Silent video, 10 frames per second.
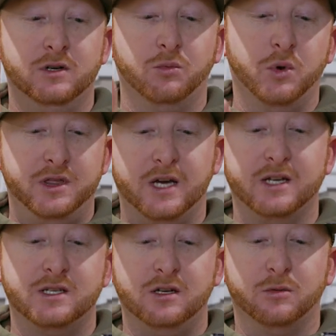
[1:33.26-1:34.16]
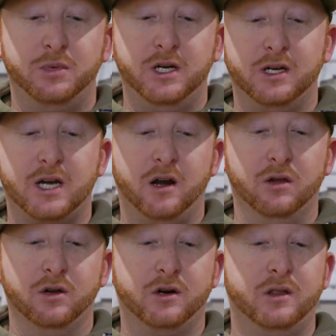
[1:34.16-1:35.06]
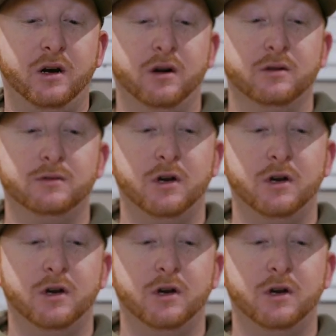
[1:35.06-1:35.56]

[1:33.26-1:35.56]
with that single pin kind of look there.